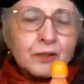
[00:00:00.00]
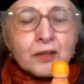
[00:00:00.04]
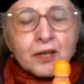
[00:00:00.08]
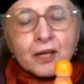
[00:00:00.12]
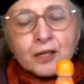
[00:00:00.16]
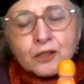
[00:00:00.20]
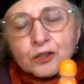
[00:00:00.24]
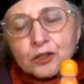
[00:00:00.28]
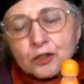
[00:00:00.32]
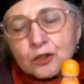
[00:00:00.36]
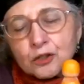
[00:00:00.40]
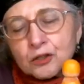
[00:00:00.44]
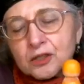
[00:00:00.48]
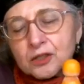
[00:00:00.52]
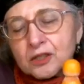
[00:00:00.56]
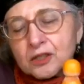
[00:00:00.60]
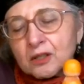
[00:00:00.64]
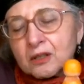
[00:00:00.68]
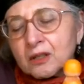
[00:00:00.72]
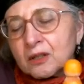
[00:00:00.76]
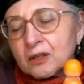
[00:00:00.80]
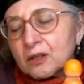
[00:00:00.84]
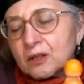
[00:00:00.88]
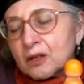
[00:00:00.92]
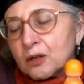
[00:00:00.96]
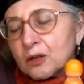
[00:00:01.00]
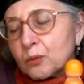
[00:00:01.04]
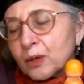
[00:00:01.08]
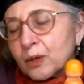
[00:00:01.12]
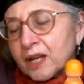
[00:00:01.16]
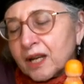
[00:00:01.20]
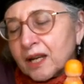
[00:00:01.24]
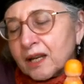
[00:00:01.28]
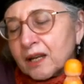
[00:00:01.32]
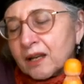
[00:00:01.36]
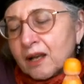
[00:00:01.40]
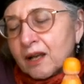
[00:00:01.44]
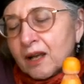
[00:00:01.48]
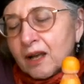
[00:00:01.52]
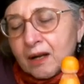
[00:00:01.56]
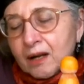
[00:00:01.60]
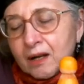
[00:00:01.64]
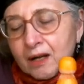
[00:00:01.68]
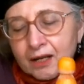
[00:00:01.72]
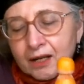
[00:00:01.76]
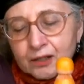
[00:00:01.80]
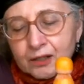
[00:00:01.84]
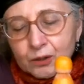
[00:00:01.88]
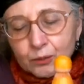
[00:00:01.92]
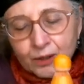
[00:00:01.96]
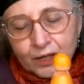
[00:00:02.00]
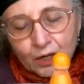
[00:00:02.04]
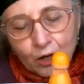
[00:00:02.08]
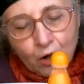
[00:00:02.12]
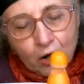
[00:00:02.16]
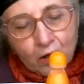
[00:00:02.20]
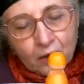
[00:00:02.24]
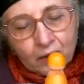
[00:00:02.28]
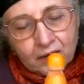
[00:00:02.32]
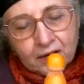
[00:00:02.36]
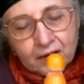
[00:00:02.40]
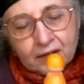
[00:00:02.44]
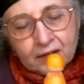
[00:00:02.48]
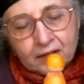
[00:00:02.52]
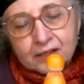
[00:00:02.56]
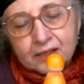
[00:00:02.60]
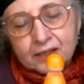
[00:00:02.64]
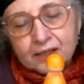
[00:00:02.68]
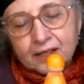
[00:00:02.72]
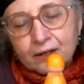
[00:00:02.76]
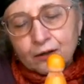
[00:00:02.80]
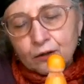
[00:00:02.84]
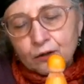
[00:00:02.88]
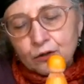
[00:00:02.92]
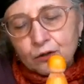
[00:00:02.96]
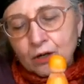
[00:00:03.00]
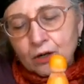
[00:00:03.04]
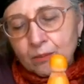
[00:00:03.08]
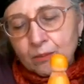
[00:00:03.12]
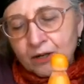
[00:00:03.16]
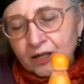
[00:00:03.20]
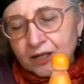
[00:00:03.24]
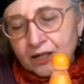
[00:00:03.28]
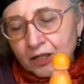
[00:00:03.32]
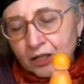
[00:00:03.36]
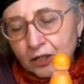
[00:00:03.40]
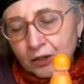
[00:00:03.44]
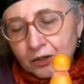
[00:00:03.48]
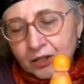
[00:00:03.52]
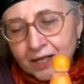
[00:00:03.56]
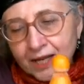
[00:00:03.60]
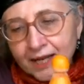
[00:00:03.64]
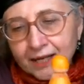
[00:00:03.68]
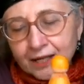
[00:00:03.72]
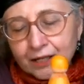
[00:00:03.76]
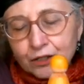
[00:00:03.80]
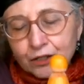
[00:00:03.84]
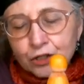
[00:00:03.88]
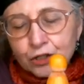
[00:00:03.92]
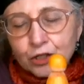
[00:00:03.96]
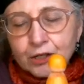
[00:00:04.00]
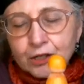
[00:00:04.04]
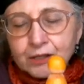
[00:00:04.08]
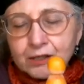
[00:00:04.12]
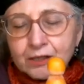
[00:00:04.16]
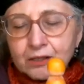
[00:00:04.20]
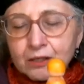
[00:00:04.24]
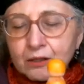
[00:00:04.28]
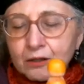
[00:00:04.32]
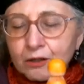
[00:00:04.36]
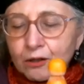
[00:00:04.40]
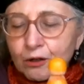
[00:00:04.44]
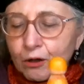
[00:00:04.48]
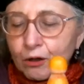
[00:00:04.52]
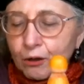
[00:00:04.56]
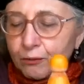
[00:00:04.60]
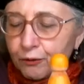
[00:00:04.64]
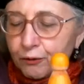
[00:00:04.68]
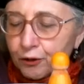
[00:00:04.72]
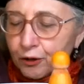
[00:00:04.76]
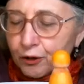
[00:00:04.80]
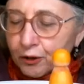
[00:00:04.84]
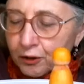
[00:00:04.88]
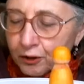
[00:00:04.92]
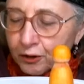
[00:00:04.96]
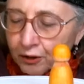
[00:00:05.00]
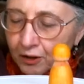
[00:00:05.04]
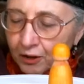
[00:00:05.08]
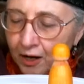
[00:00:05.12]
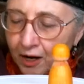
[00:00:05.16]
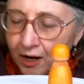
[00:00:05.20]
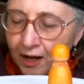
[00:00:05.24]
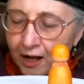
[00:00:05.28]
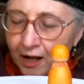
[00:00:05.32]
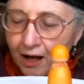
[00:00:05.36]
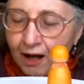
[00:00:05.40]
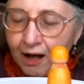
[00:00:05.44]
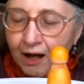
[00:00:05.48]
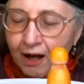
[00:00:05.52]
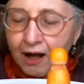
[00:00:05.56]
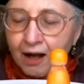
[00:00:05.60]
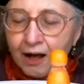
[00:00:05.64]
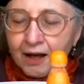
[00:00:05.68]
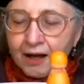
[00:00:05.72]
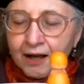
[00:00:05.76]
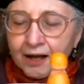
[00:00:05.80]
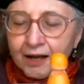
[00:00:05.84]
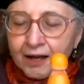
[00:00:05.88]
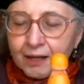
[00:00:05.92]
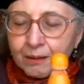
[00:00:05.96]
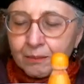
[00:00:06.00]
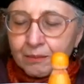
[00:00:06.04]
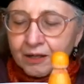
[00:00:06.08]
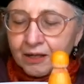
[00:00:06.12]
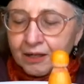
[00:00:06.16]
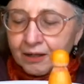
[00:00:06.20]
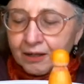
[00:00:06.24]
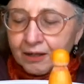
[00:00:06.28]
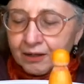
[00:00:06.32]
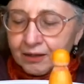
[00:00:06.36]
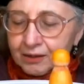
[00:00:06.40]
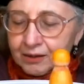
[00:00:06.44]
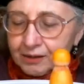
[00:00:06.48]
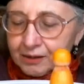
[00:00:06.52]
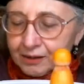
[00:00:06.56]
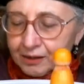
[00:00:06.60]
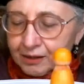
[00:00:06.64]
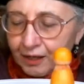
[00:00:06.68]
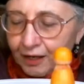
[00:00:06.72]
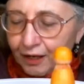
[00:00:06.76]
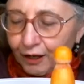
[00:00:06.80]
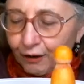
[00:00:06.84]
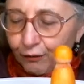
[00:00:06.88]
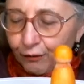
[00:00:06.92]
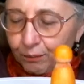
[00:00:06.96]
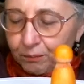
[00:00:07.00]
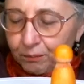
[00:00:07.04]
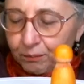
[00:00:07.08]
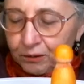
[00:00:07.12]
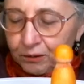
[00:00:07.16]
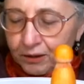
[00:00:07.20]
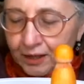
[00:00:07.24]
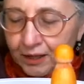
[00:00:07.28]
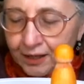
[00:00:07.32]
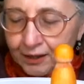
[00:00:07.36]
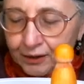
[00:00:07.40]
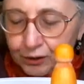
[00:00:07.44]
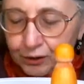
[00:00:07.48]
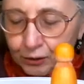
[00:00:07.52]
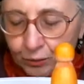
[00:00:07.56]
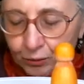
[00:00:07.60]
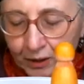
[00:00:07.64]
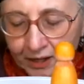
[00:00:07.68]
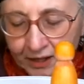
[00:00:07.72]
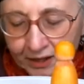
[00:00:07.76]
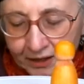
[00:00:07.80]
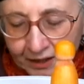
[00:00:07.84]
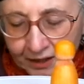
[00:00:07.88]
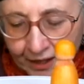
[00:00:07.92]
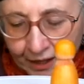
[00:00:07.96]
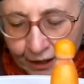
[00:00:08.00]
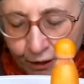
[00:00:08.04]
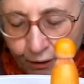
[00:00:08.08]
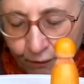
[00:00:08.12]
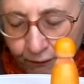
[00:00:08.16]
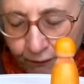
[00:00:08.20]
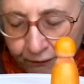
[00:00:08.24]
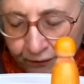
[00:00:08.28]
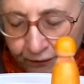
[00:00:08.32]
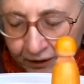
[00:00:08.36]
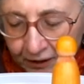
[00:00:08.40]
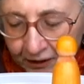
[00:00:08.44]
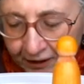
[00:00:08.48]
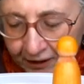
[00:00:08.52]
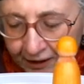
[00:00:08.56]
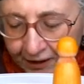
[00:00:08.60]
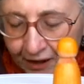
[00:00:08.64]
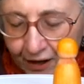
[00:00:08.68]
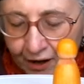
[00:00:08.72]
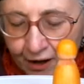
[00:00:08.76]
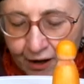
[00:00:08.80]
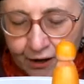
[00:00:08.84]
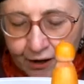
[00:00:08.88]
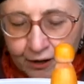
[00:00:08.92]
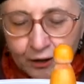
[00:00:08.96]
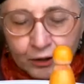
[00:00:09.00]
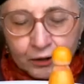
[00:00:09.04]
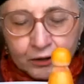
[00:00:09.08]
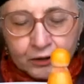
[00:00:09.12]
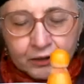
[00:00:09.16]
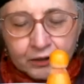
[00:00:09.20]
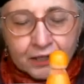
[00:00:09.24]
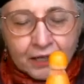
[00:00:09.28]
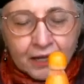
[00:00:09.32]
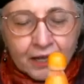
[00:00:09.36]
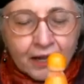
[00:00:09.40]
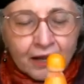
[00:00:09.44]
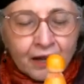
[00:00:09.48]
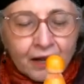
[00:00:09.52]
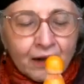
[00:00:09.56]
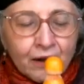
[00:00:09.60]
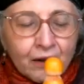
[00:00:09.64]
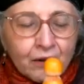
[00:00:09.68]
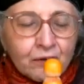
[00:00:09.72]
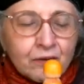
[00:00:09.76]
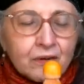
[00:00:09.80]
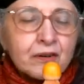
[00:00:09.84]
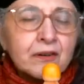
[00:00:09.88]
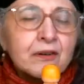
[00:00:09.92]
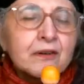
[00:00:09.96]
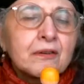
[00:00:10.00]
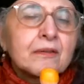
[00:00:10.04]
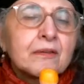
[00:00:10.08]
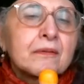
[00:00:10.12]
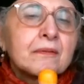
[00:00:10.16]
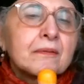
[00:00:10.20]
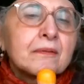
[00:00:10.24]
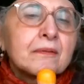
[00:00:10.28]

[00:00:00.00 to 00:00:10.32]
so that's your soliloquy, as we call it in psychodrama. Can you take it just a little further? I'm in a safe place right now, feeling hunkered down.